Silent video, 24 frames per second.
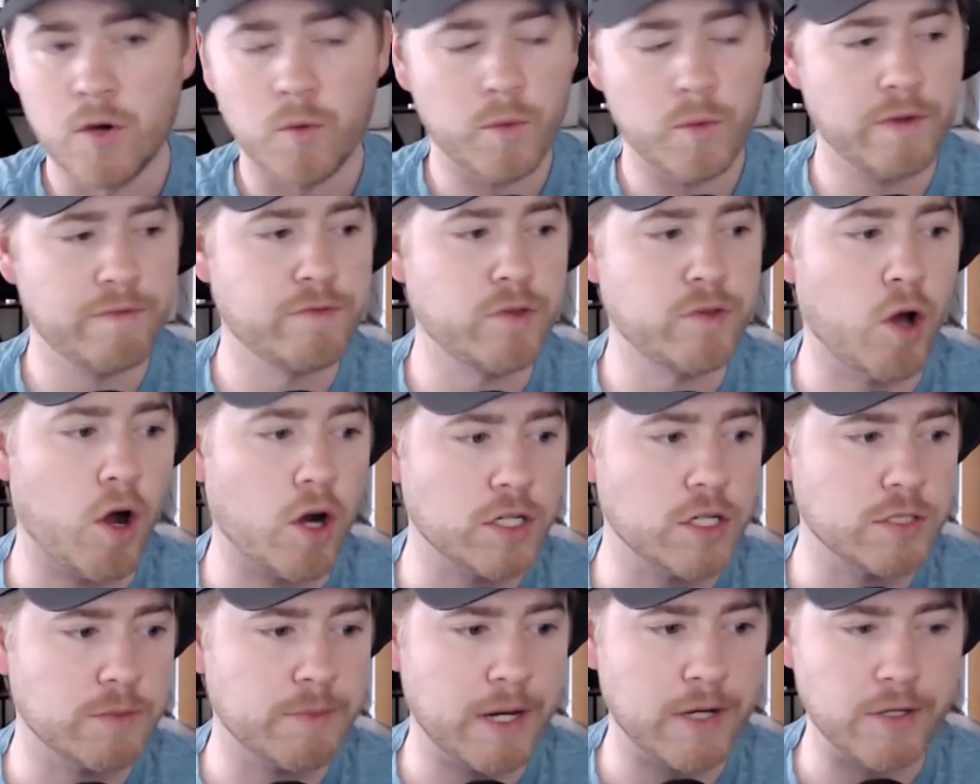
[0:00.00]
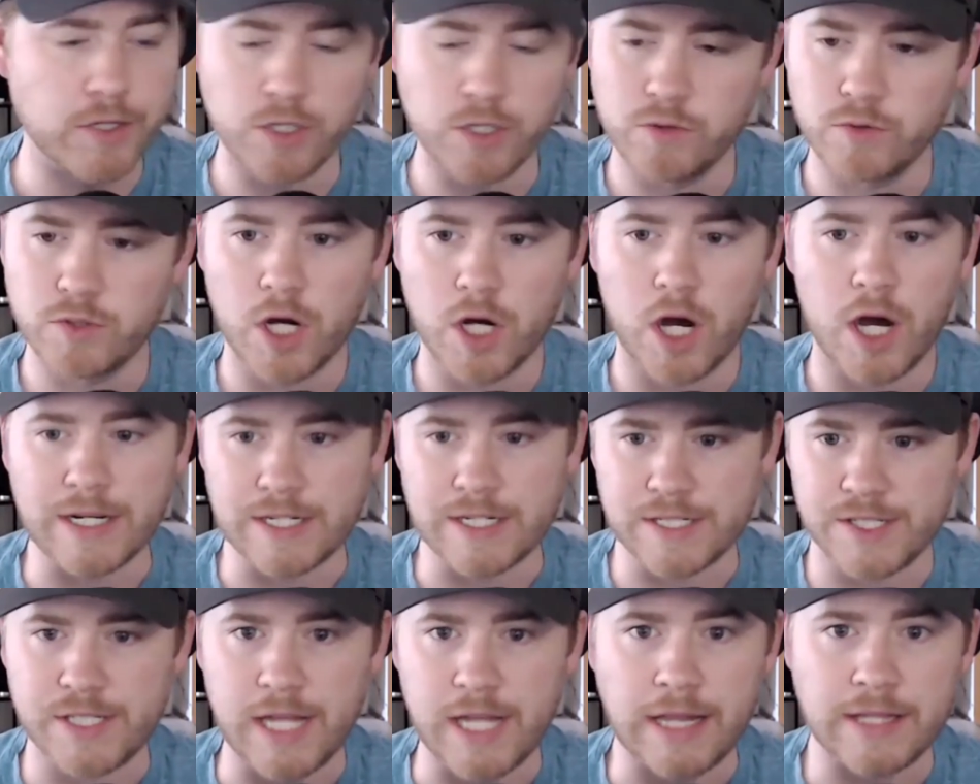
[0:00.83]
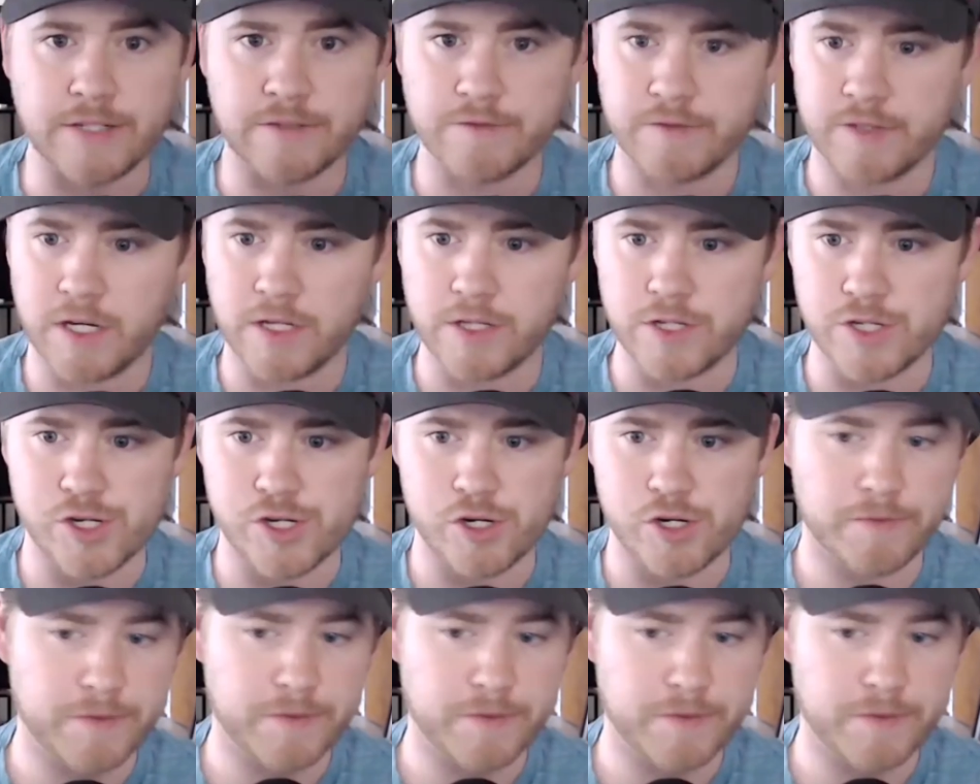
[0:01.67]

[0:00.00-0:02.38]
We've talked about Utah extensively on the show.